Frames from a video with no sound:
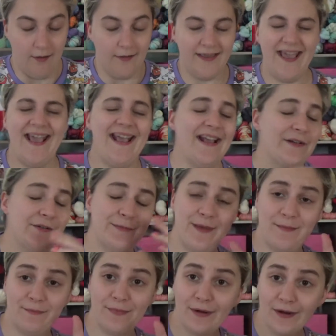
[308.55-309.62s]
can't
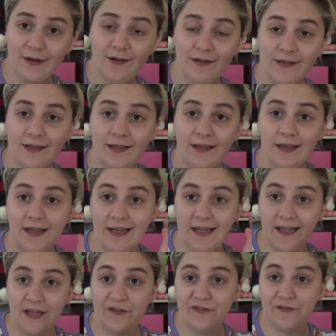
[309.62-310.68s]
remember
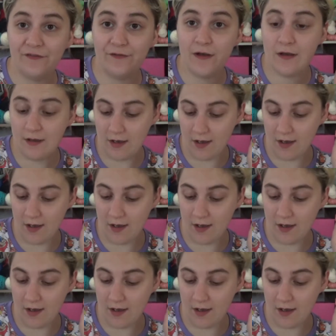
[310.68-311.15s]
if